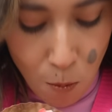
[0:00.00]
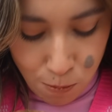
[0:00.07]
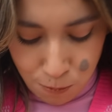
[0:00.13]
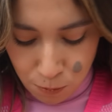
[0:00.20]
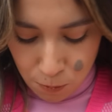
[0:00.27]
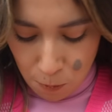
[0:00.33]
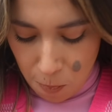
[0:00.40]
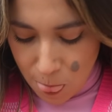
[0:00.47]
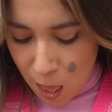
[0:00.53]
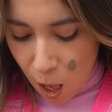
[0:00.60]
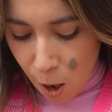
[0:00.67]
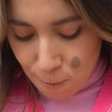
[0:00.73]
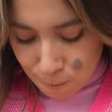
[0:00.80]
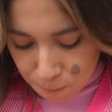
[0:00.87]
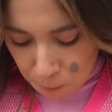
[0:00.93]
your
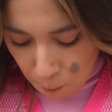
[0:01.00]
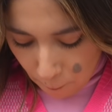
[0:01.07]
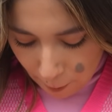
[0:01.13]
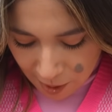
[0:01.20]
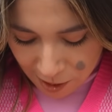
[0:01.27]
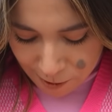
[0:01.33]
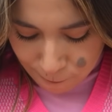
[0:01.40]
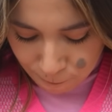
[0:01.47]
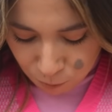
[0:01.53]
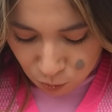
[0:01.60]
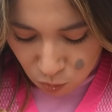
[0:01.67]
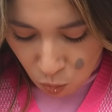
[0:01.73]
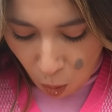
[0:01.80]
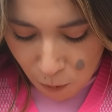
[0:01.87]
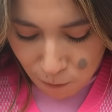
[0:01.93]
sweater vest.
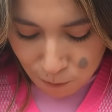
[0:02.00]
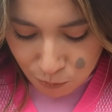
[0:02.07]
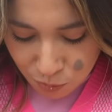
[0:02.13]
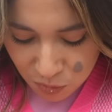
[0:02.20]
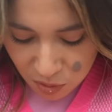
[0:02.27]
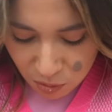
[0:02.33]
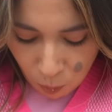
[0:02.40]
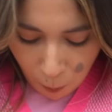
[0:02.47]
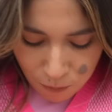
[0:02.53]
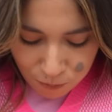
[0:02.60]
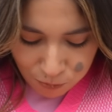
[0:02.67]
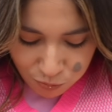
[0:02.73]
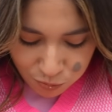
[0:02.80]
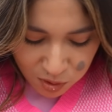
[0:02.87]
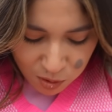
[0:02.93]
Is that what it is? A sweater
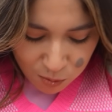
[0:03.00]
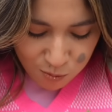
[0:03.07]
vest?